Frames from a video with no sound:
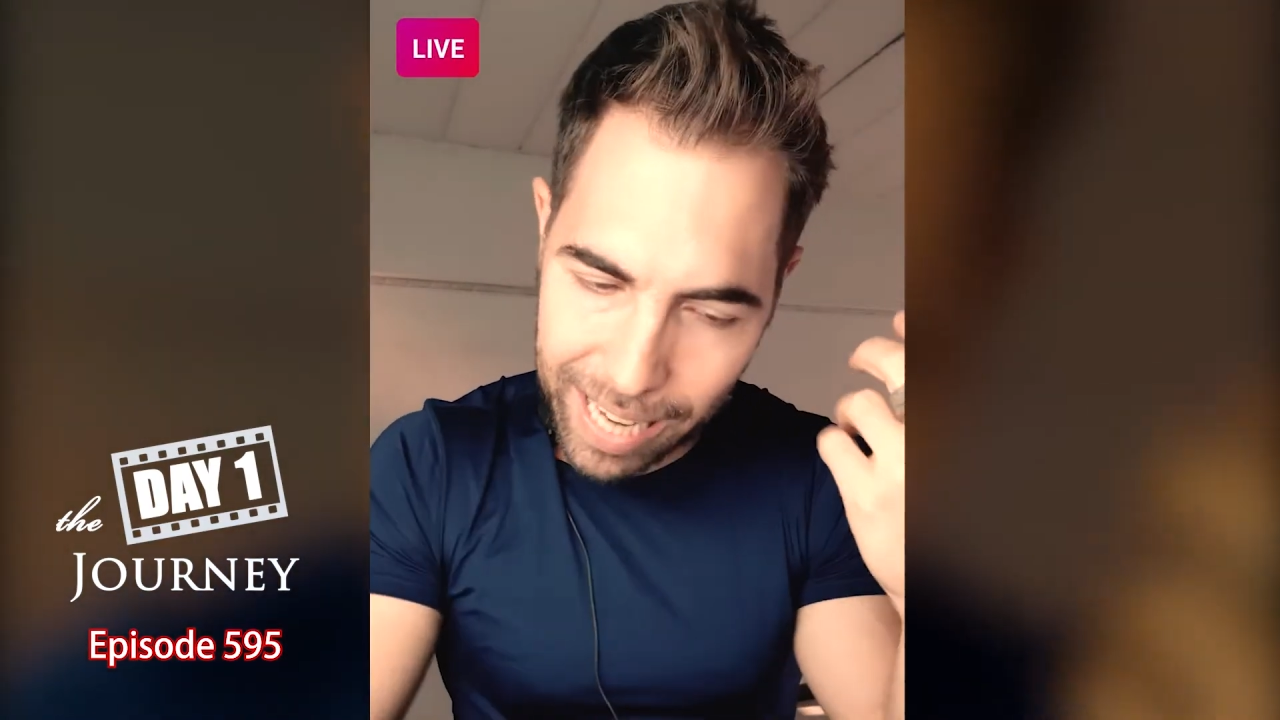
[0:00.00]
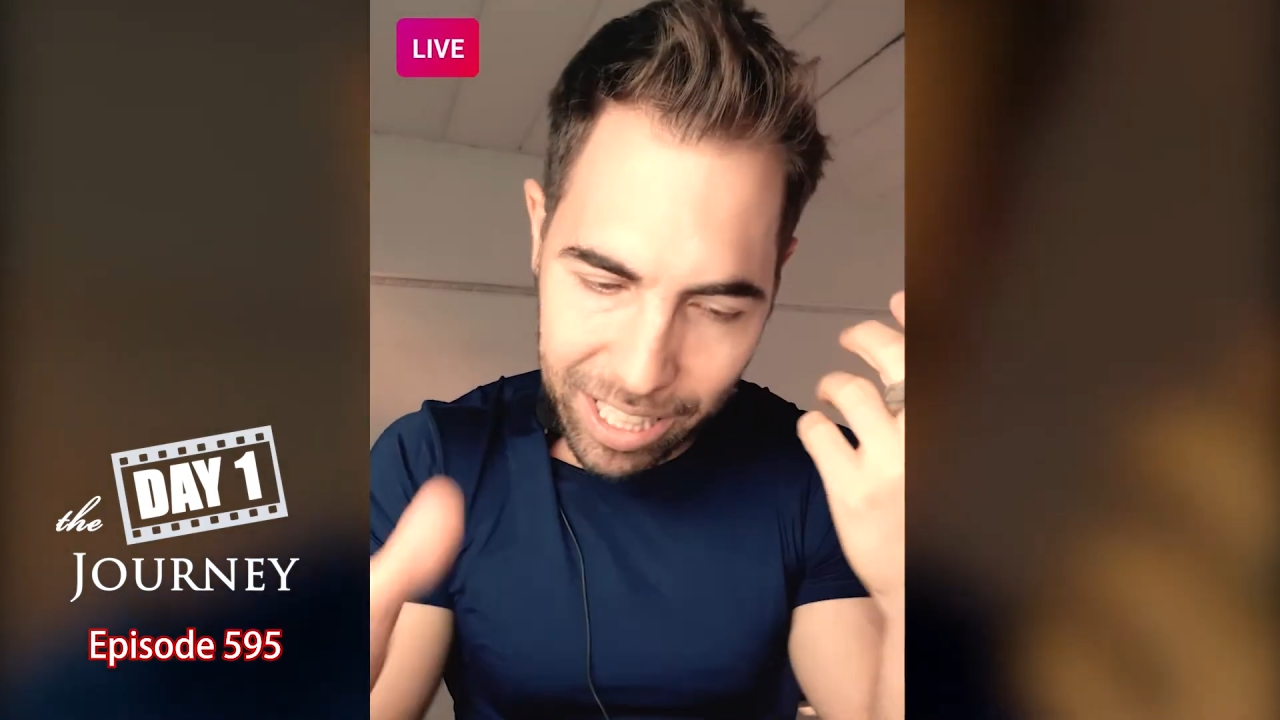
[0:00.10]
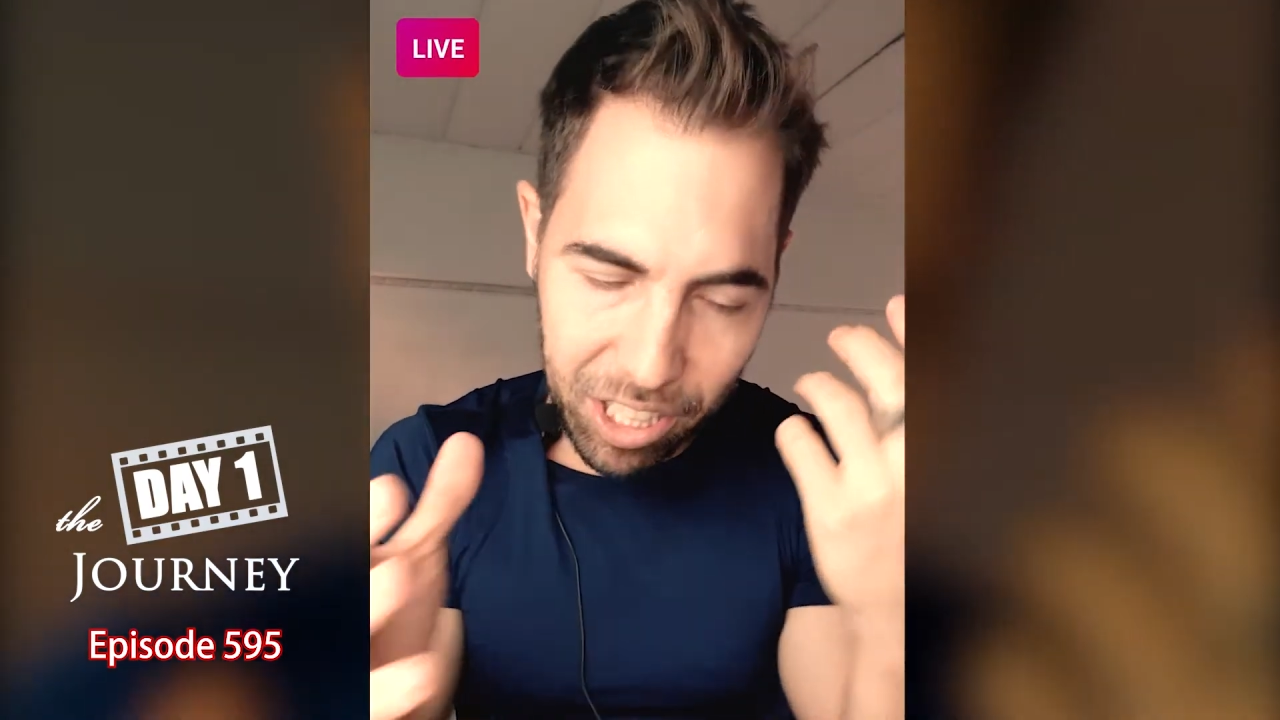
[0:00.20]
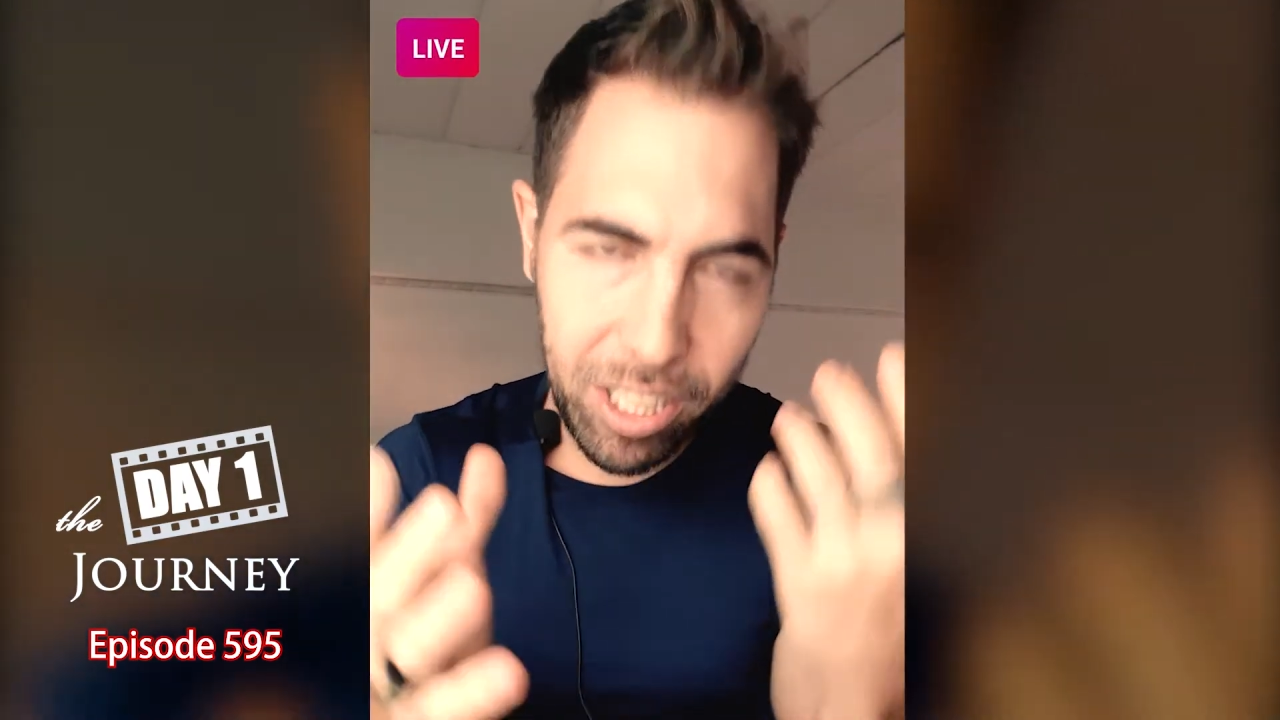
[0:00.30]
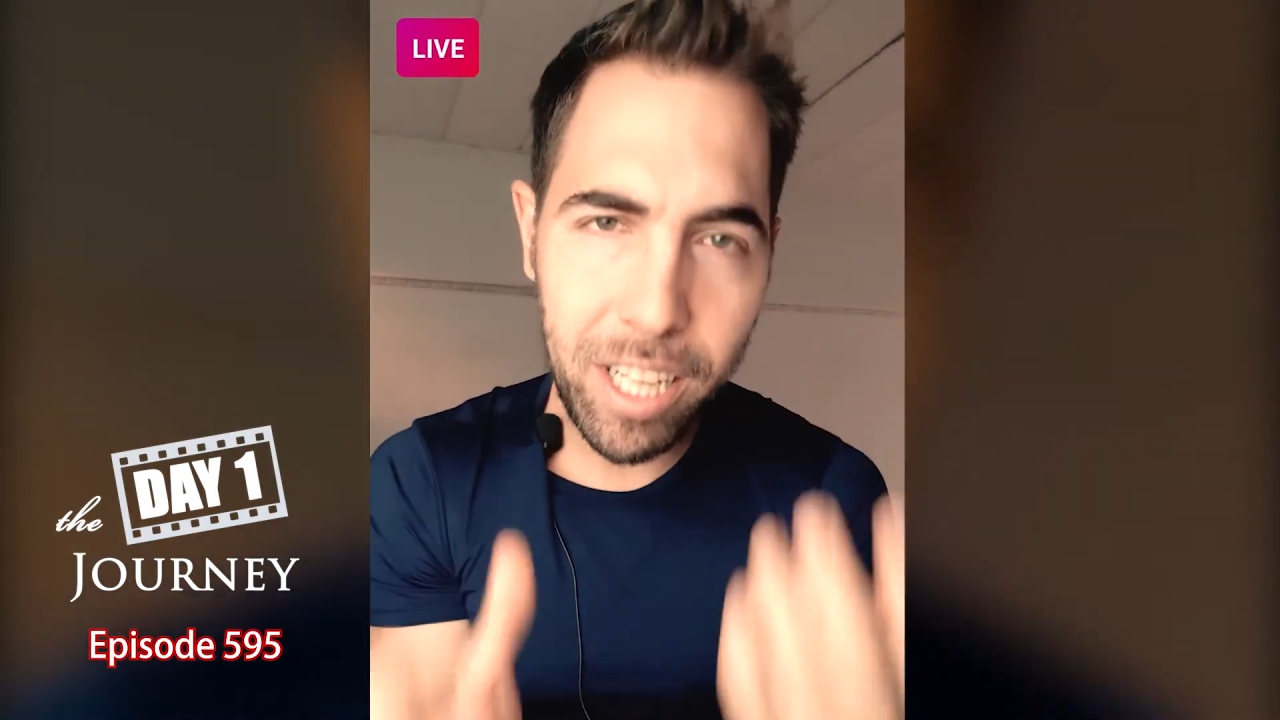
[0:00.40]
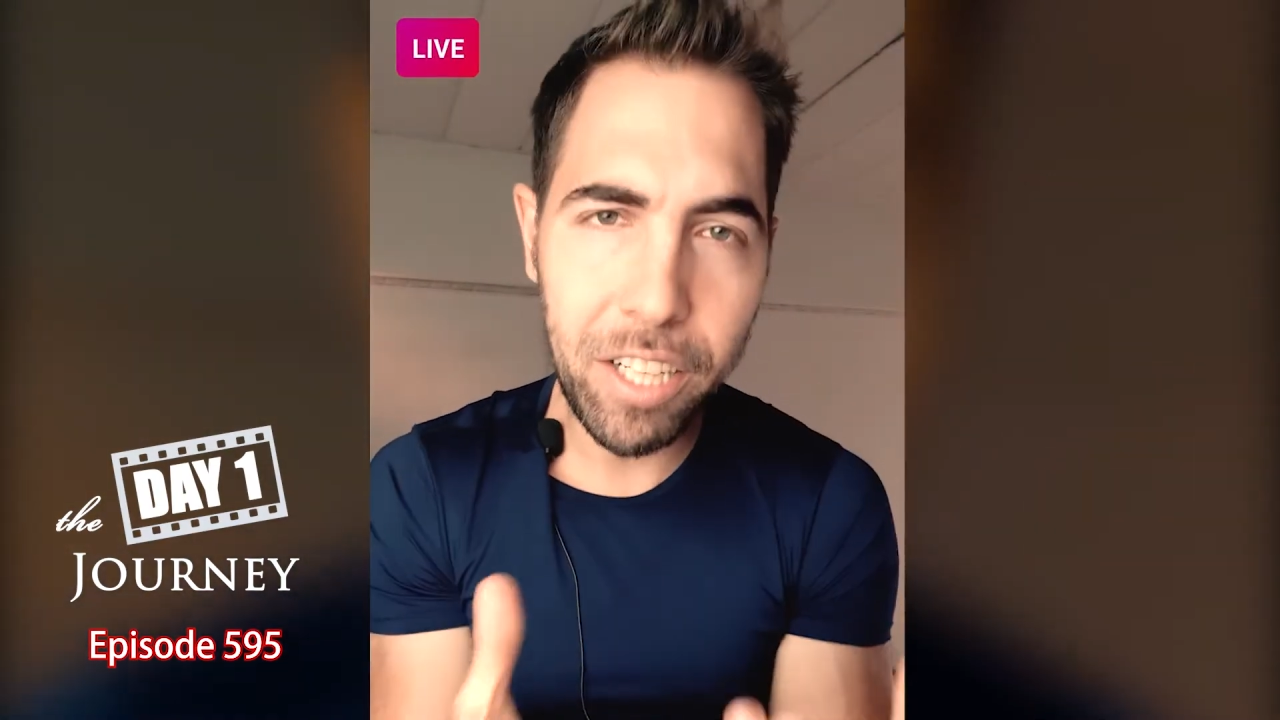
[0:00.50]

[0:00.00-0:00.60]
still